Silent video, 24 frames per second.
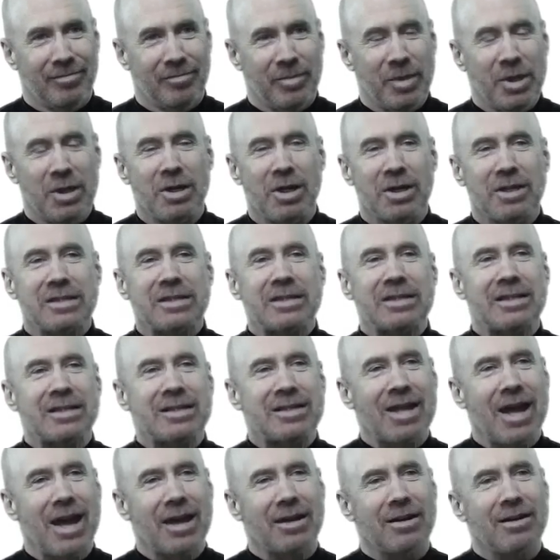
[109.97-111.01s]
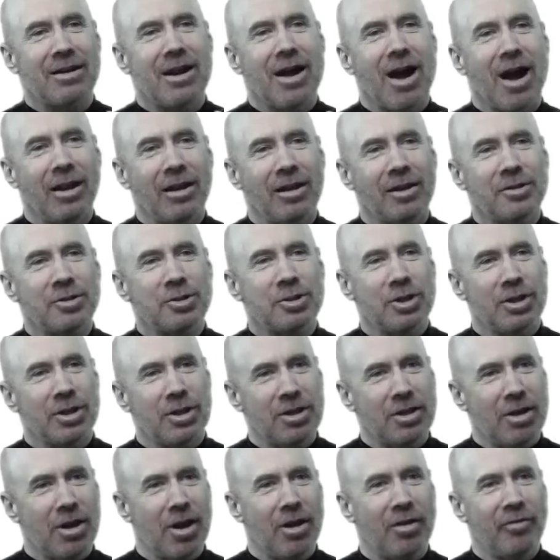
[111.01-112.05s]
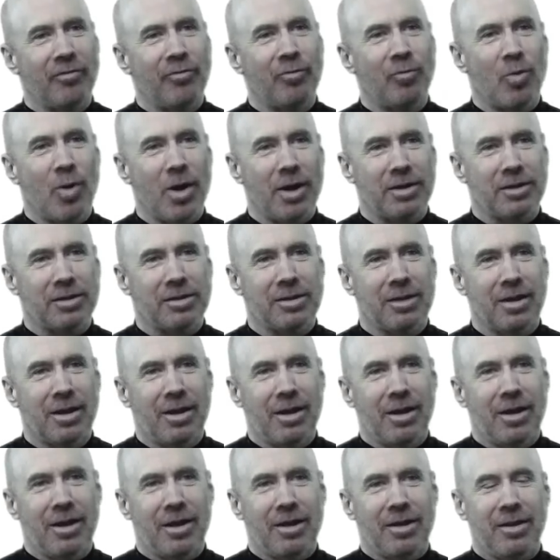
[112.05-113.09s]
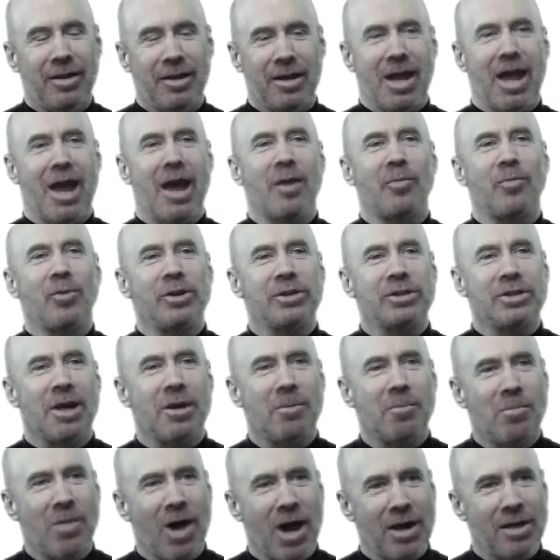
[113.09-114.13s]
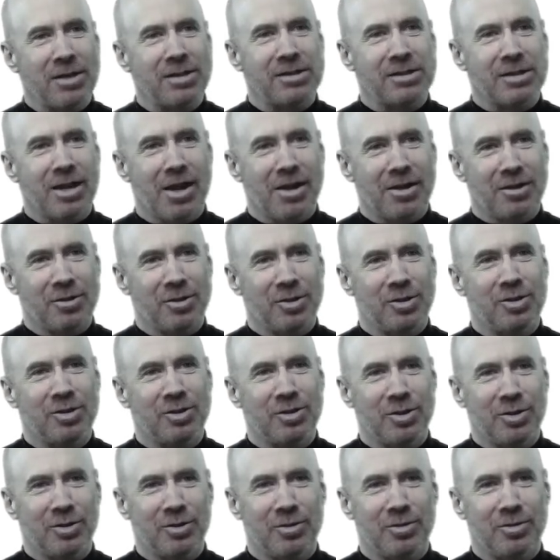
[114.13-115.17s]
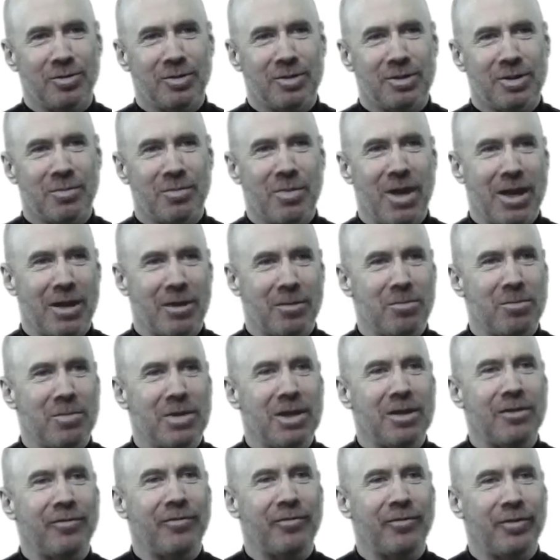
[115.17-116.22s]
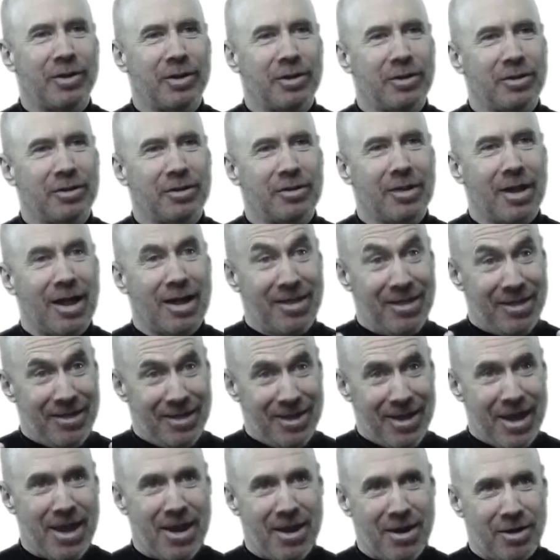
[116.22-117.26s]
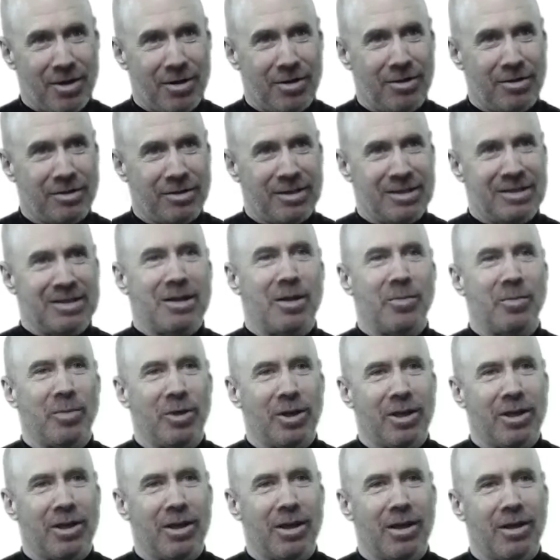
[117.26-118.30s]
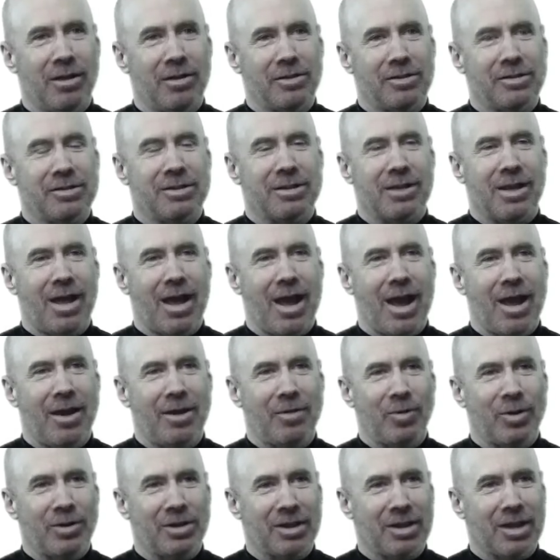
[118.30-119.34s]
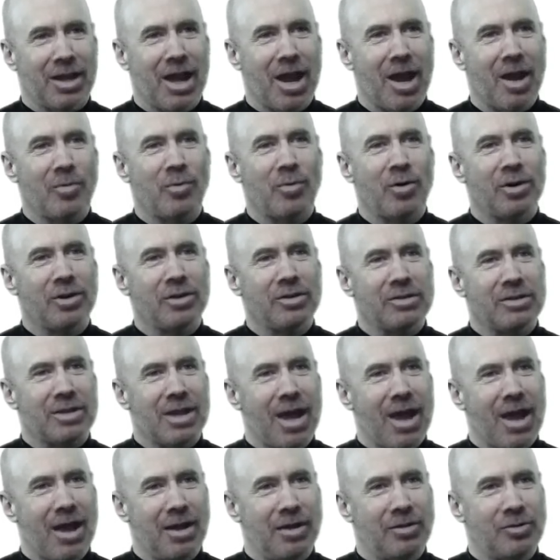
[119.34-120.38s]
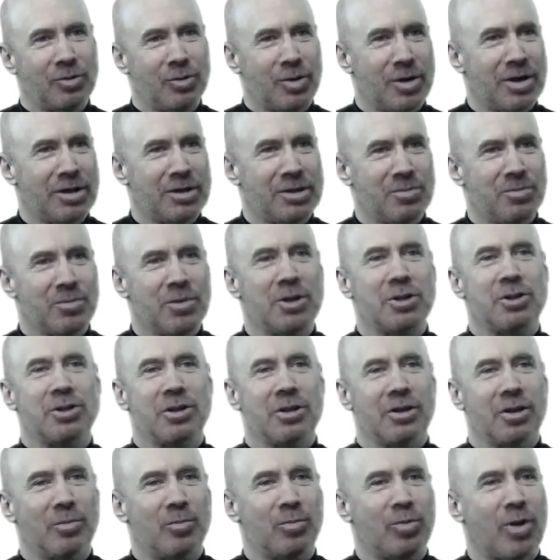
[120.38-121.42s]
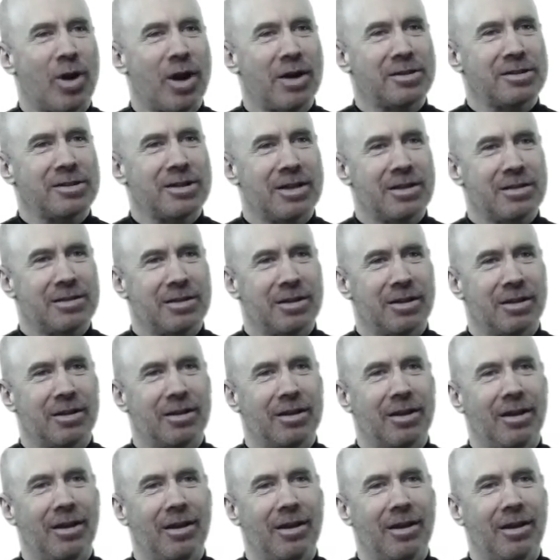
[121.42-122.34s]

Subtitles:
Because the technology of what the cameras on my side could do to make me feel there to somebody else, and what the cameras and transmission and processing